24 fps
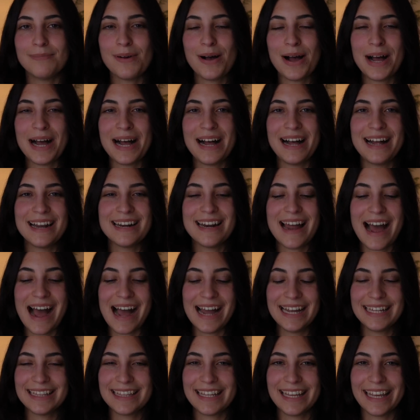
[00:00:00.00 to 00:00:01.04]
and
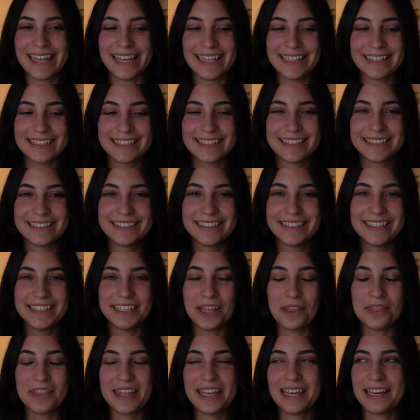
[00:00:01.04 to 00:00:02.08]
I did
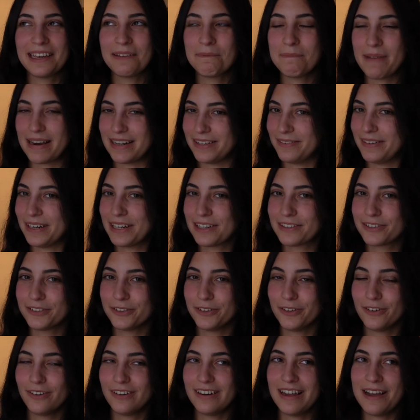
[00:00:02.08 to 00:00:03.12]
something very, very
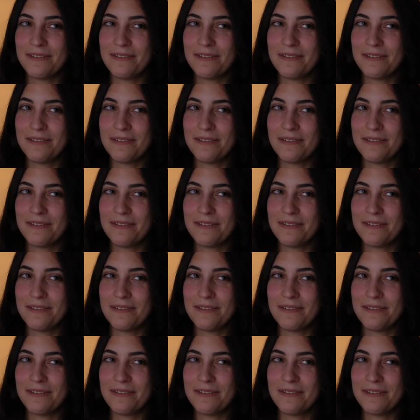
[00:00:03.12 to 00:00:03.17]
cool.